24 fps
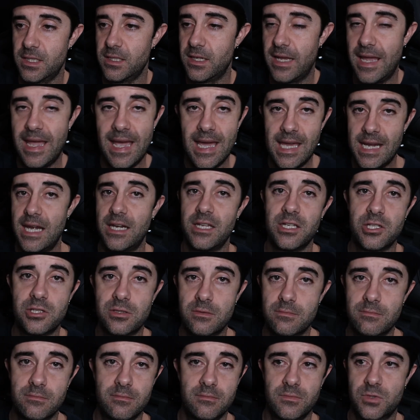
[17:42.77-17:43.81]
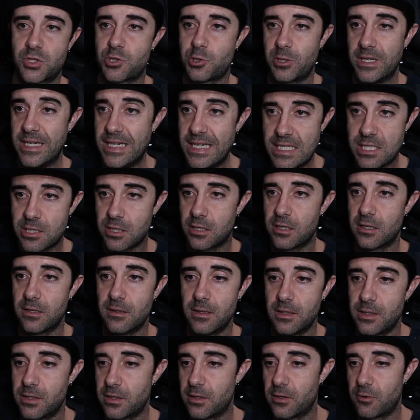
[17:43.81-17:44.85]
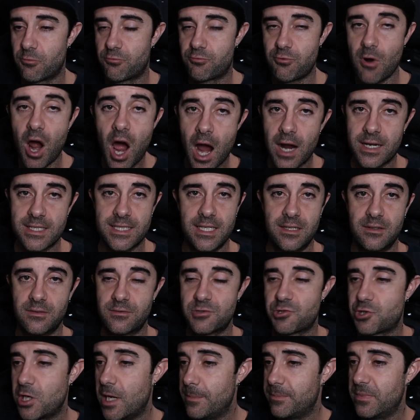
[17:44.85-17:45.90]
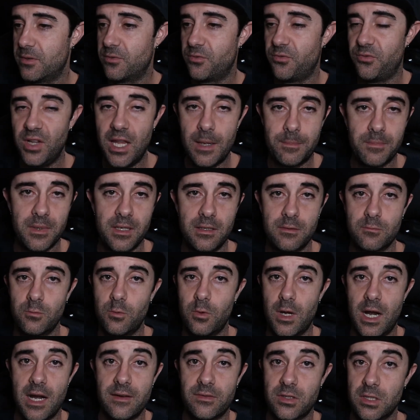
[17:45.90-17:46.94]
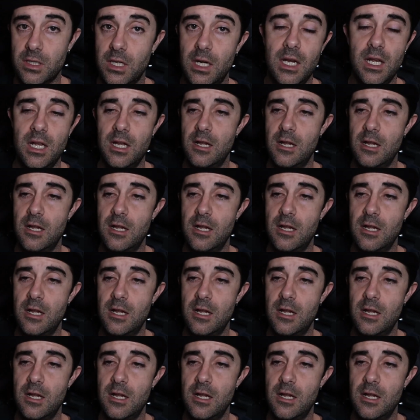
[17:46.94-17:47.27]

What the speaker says: hit any trees or rocks and trip and flip and whatever.